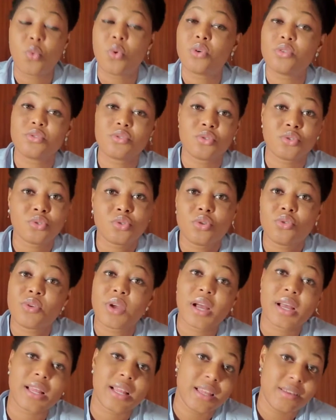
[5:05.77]
Once you know
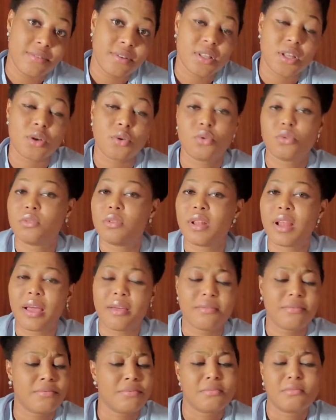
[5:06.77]
you're living a good
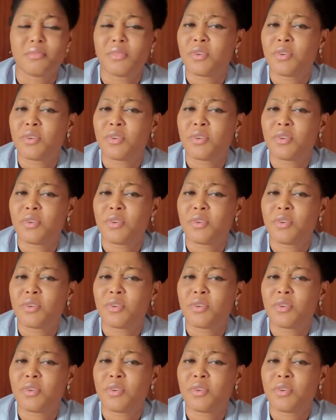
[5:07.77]
life,